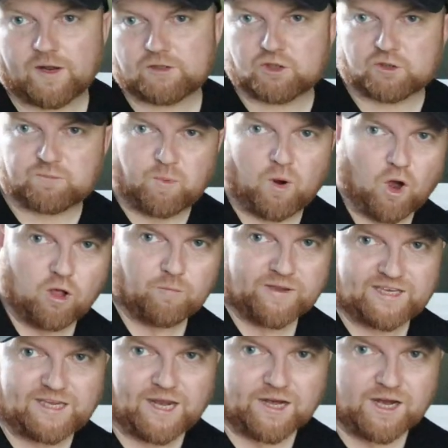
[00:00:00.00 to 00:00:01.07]
do now is just put all
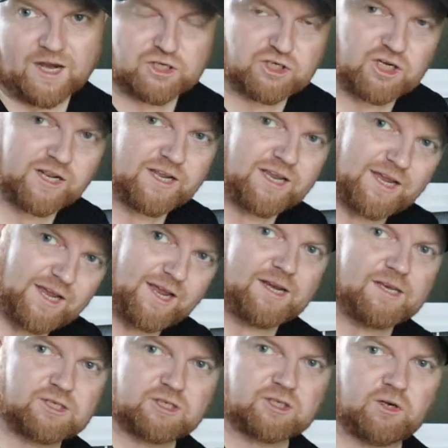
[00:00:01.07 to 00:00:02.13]
my kit actually
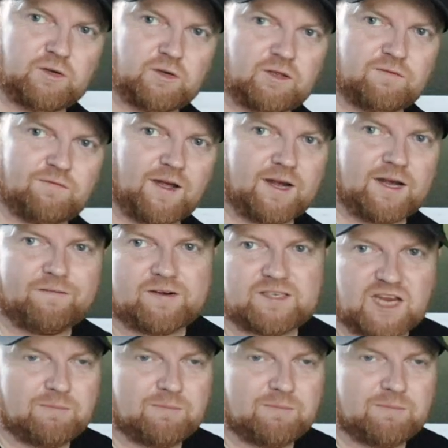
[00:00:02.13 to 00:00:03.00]
into the van every